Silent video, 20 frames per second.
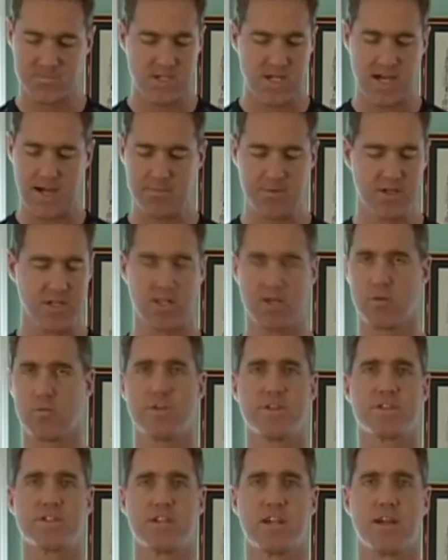I'm dealing
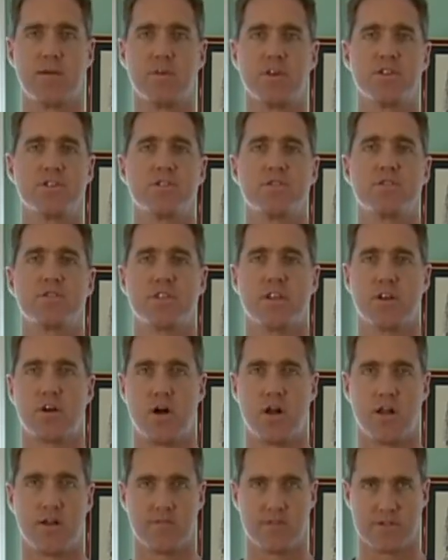with the same issues that
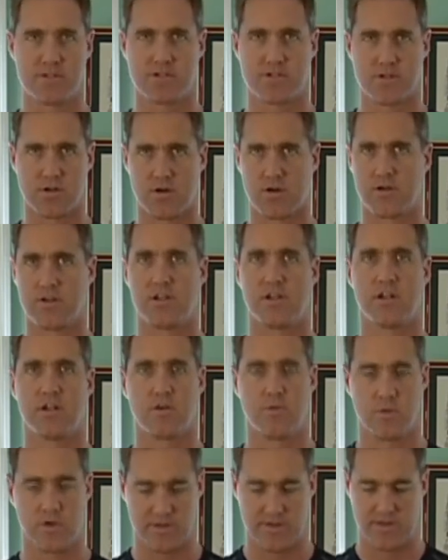all of us are
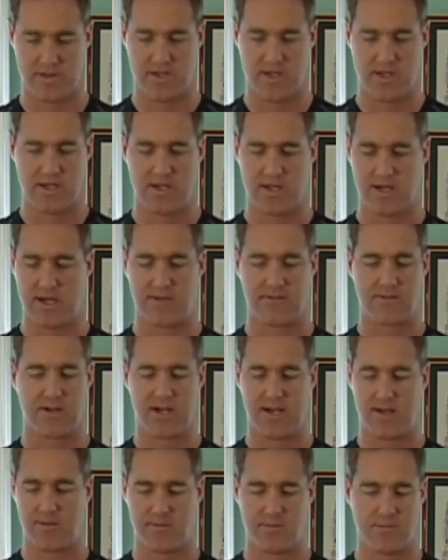dealing with. I've
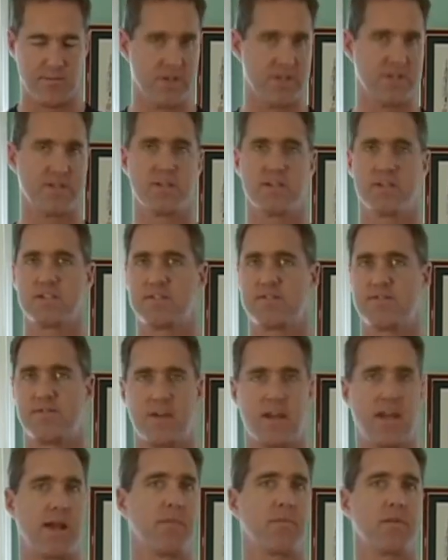got business,
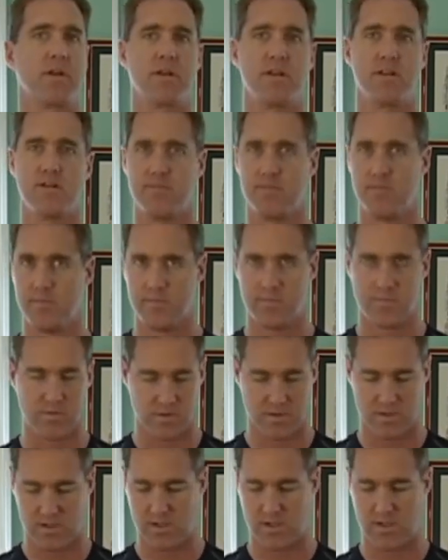family,
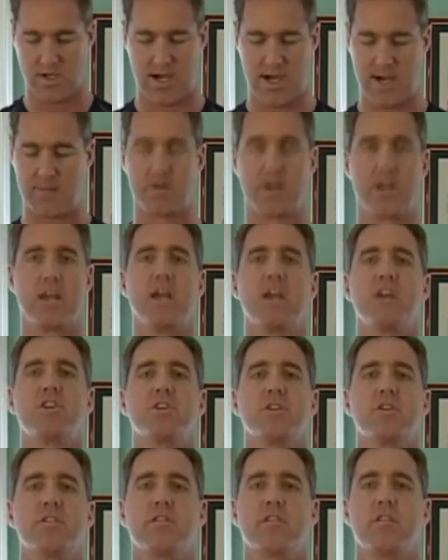
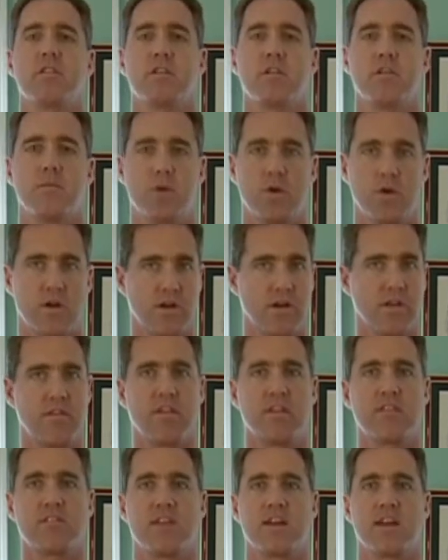obligations in the community,
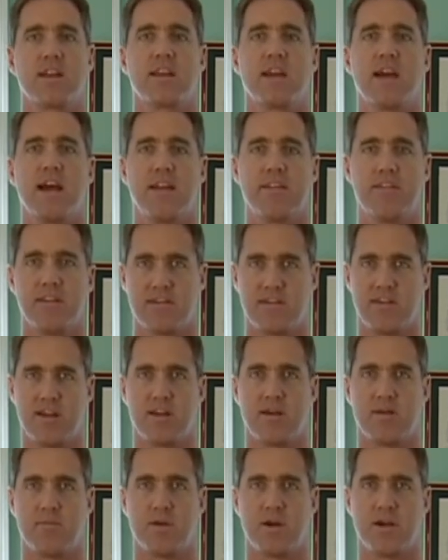things like that
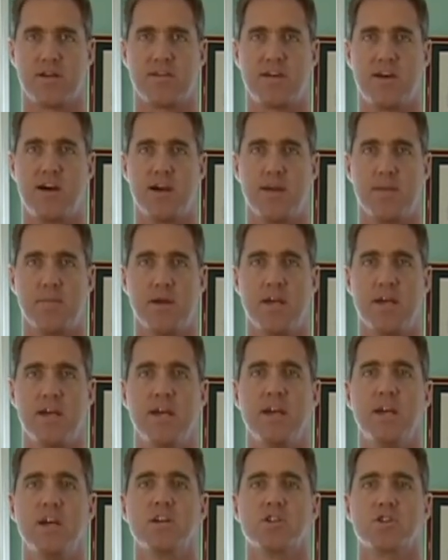take up my time.
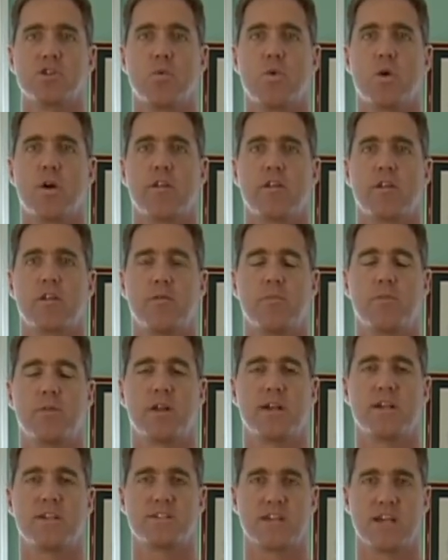So one of the
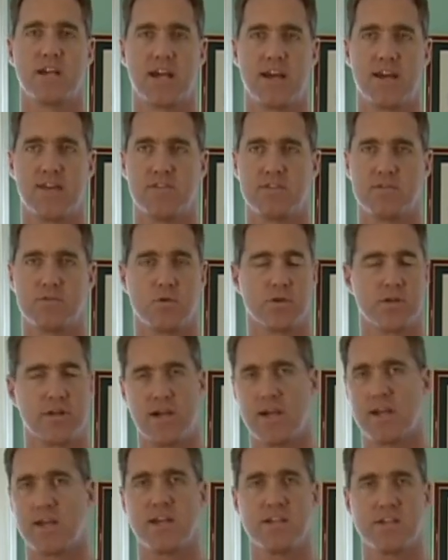complaints I have is, well,
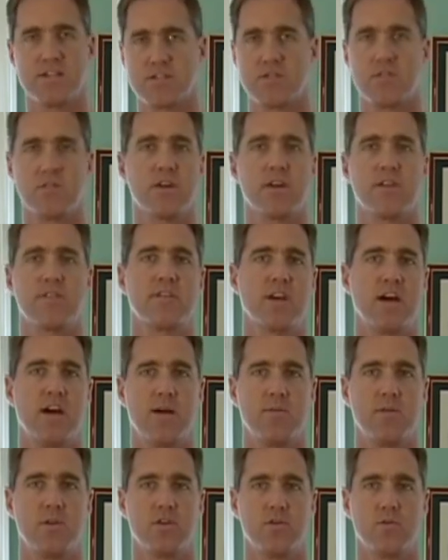Doc, I just don't have
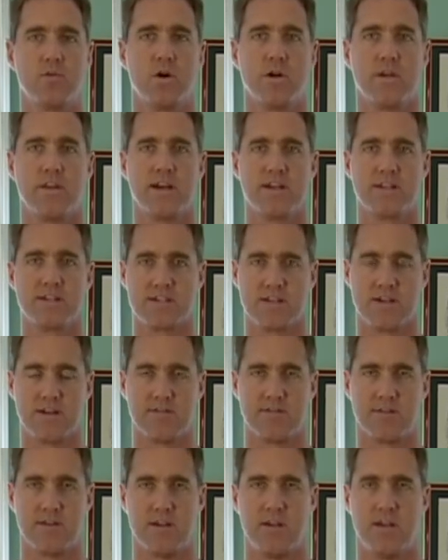time to do all that
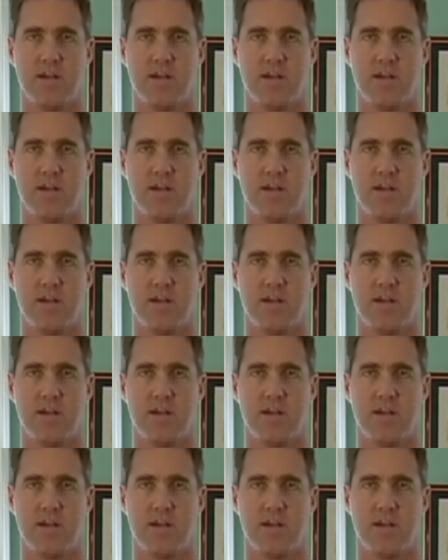stuff.